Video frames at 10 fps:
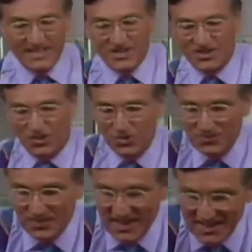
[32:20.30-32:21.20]
need to
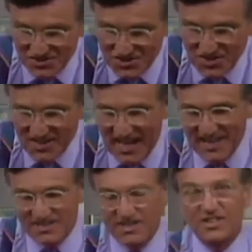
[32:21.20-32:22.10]
do is to
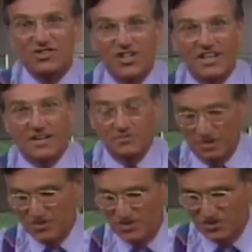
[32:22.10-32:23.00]
get the chicken,
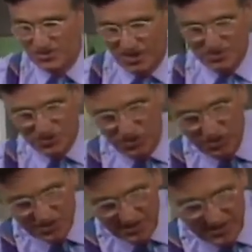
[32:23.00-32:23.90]
which, as you know, is
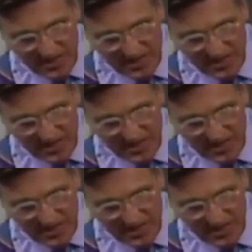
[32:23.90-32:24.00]
cooked,